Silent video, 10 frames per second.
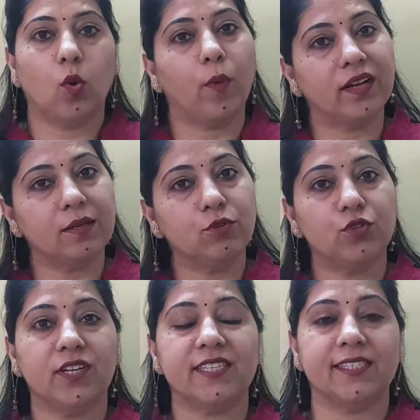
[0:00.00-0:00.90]
Welcome to
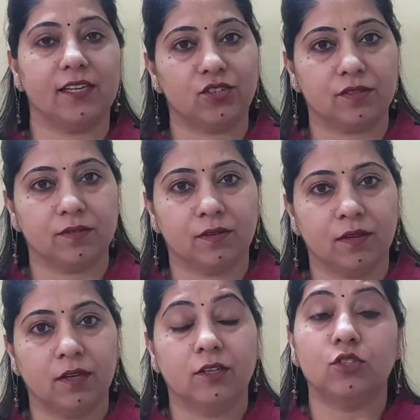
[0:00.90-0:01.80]
today's session.
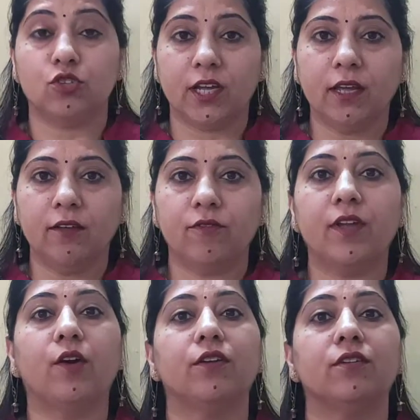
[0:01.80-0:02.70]
Today we
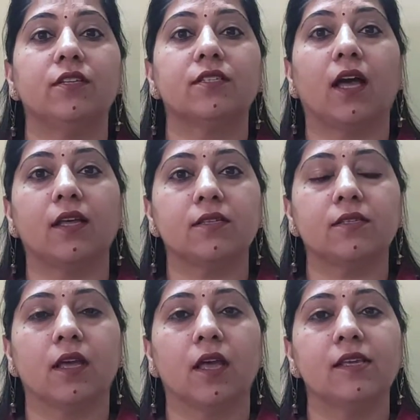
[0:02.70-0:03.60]
are going to discuss
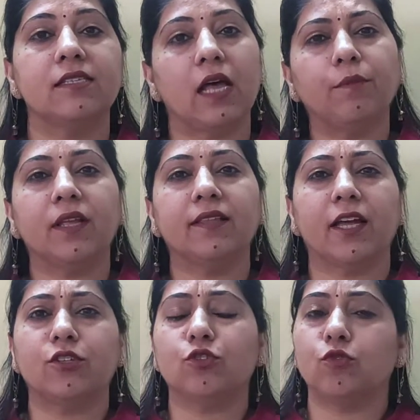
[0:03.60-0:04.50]
something
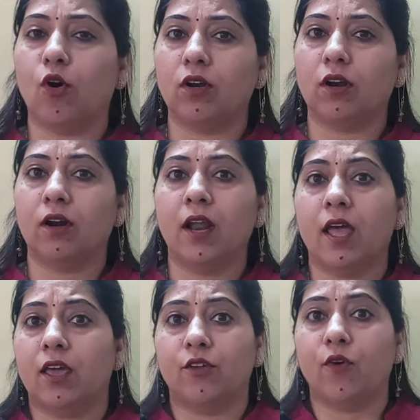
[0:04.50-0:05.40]
that you all
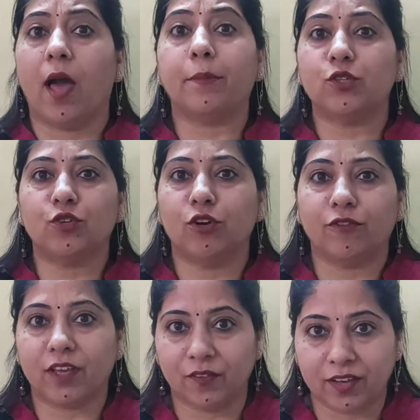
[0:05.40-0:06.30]
are habitual
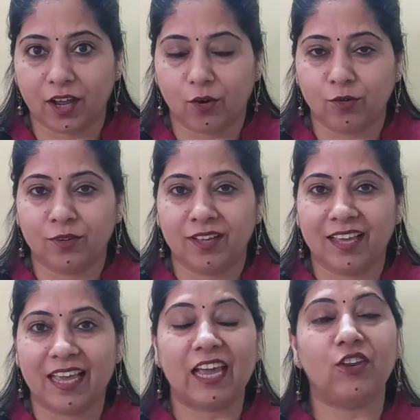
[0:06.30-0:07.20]
of giving now
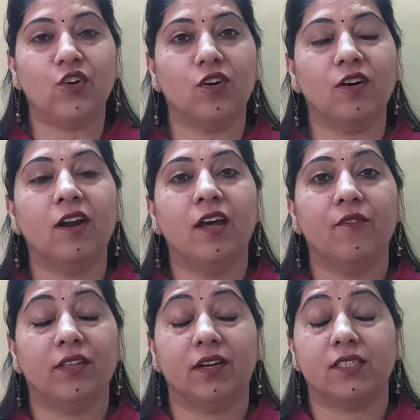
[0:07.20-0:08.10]
in your,
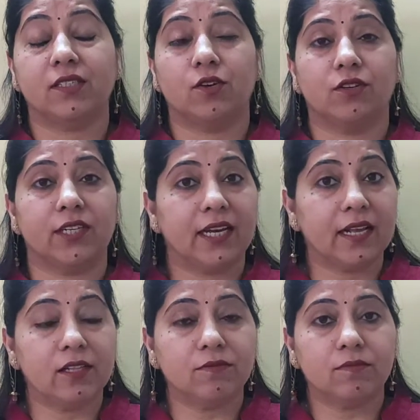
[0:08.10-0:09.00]
whether it's your
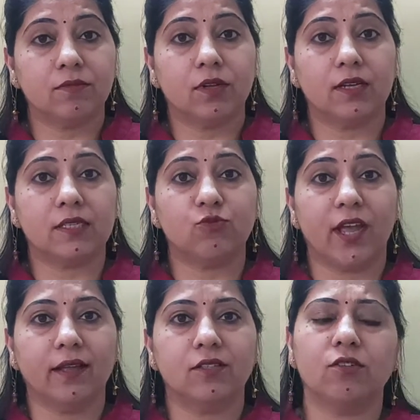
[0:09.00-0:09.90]
technical
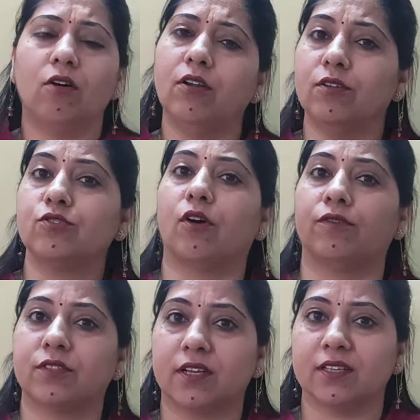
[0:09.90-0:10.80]
subjects or your
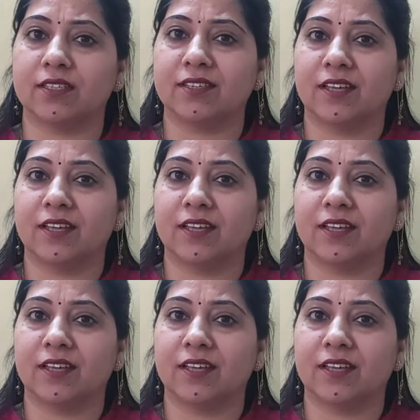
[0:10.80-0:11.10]
soft skills.